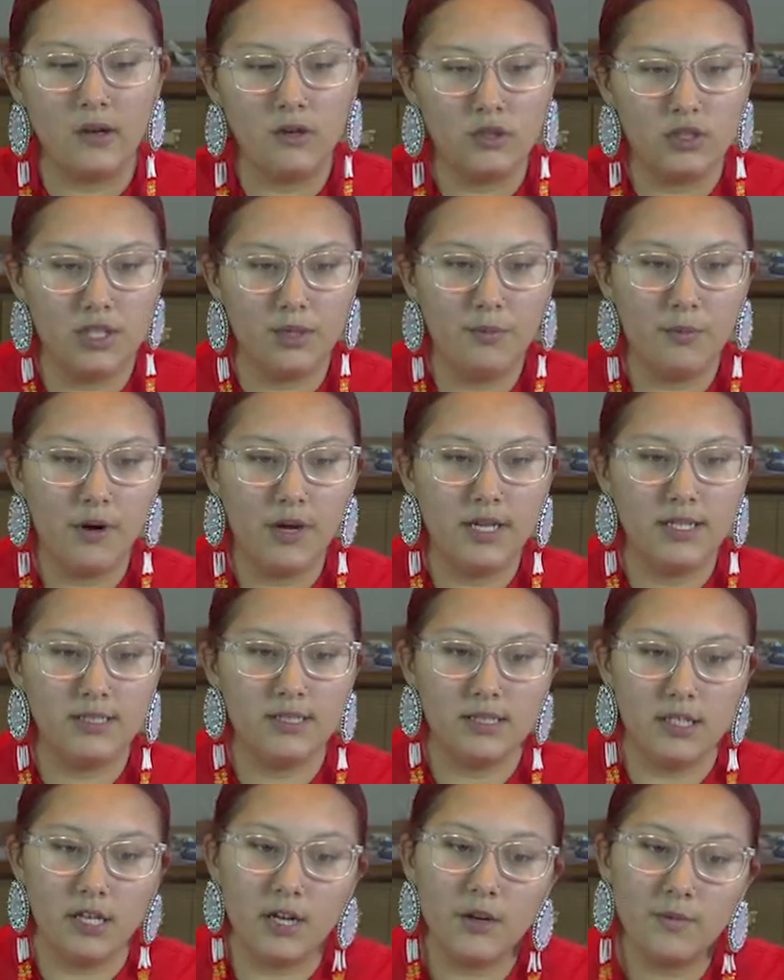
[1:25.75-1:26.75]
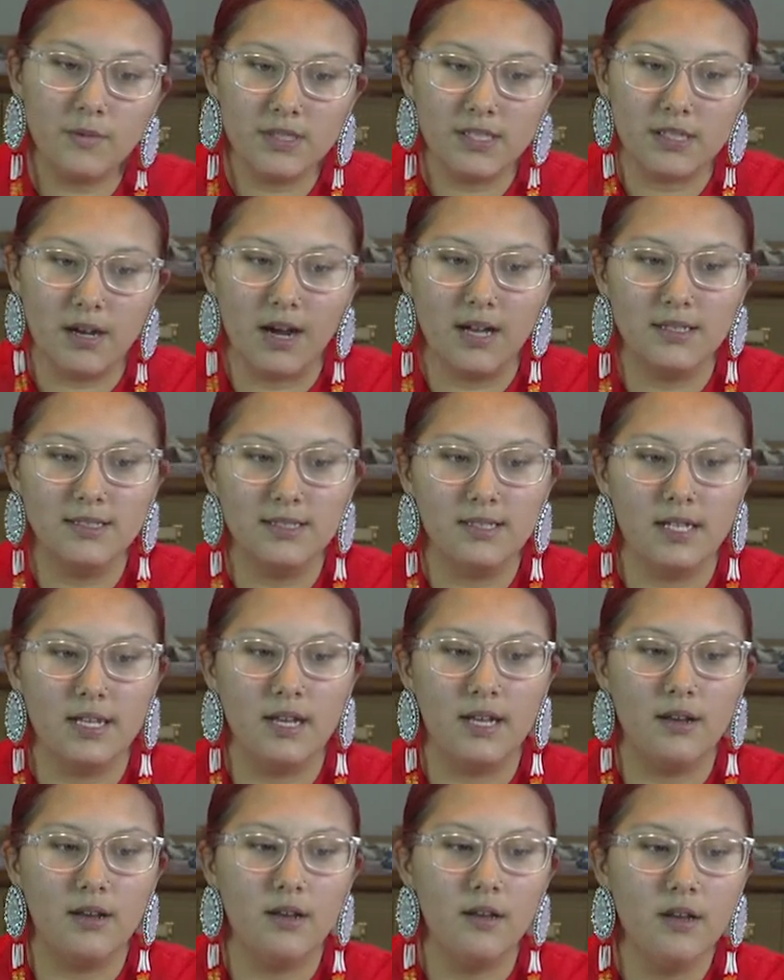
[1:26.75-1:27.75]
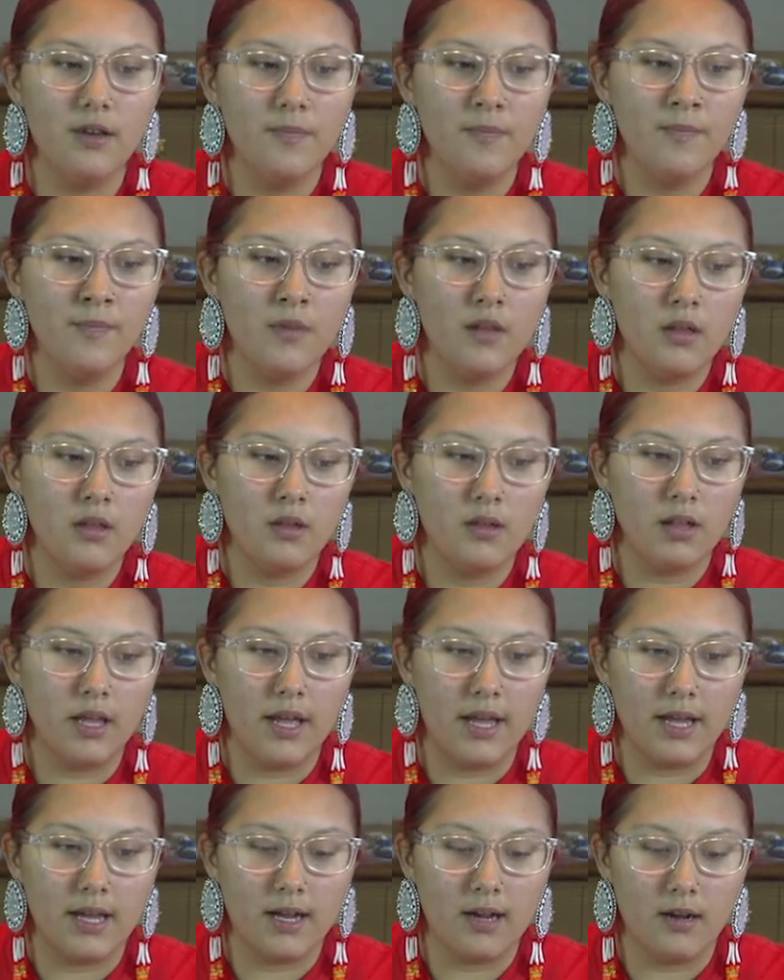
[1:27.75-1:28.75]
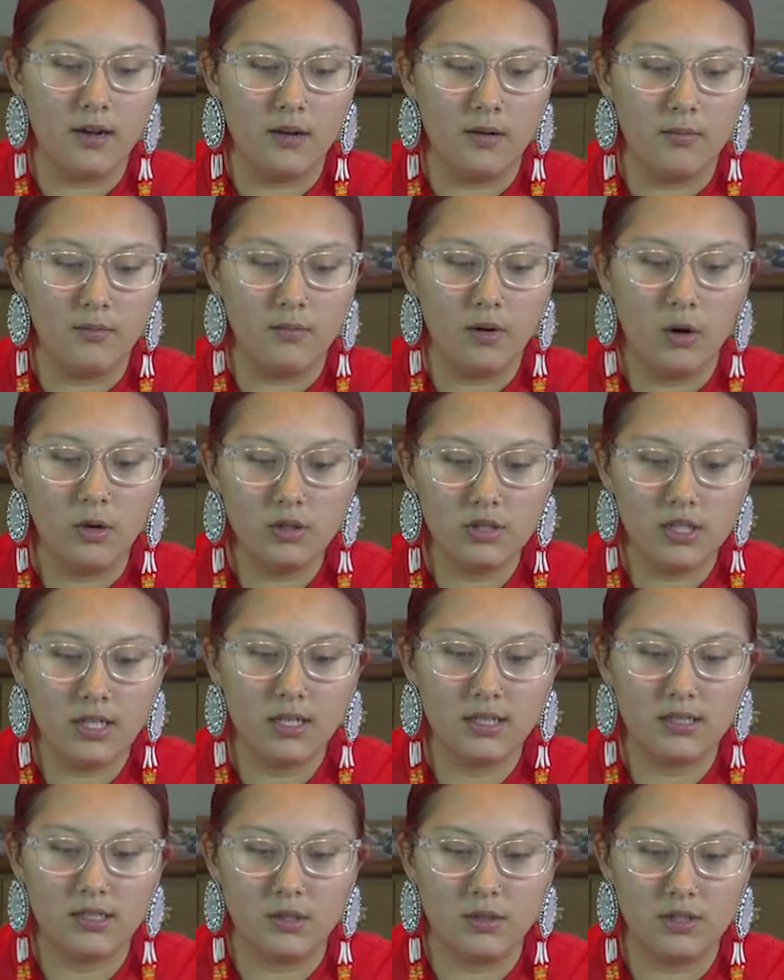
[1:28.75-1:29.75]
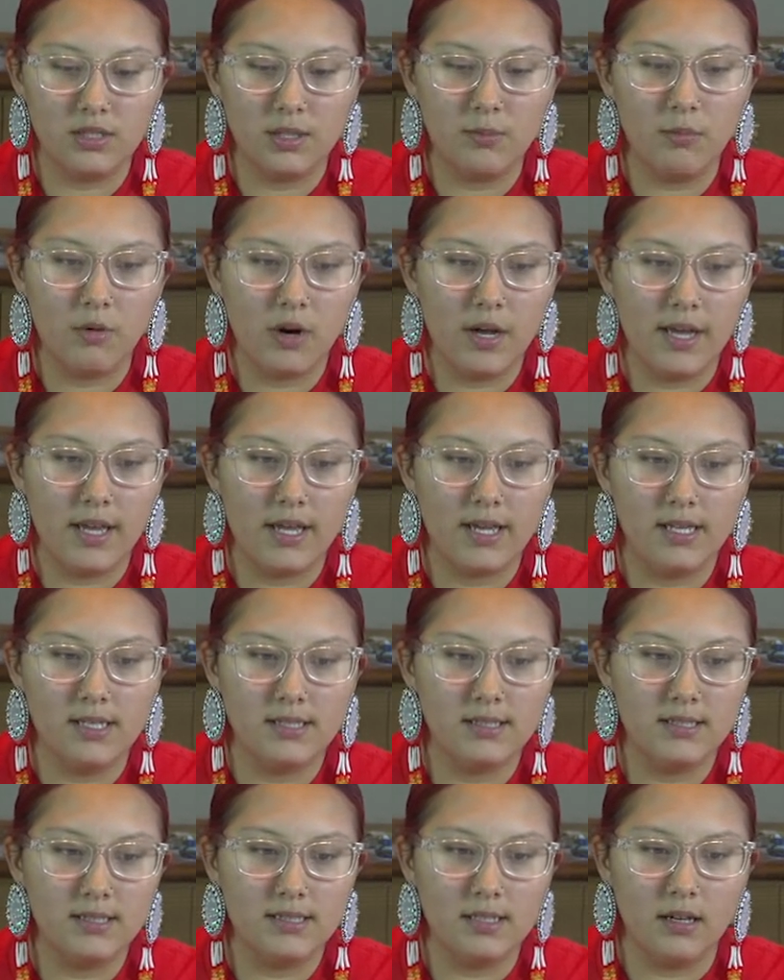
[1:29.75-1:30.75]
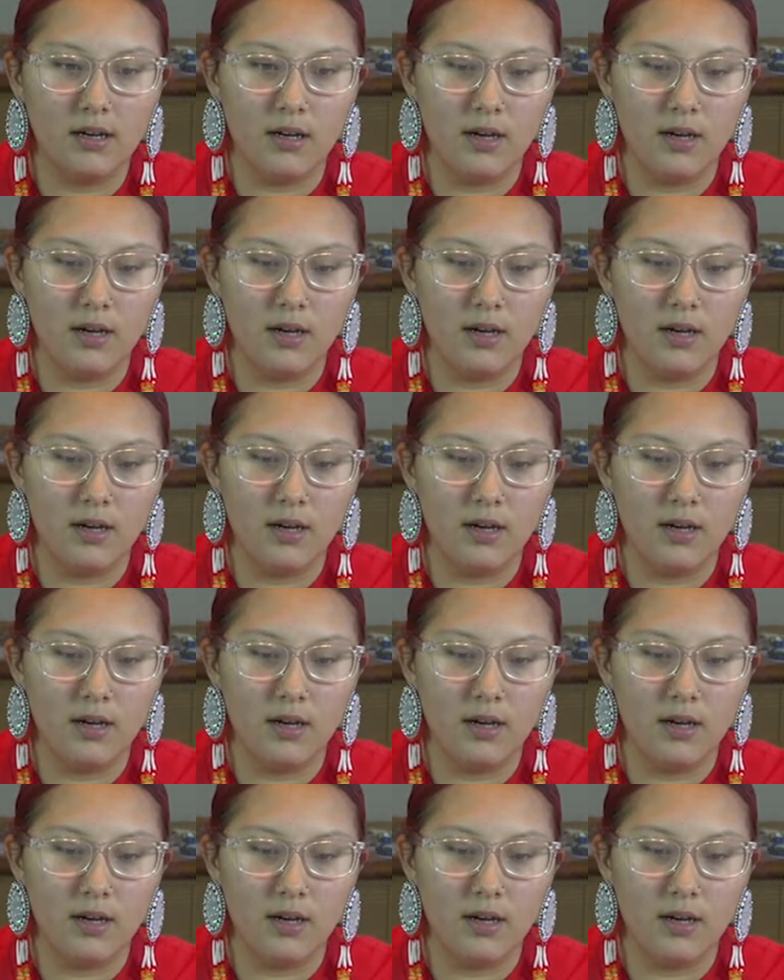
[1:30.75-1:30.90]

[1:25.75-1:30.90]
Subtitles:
Ojibways, they're in Wisconsin, and like Ho-Chunks, Ojibways,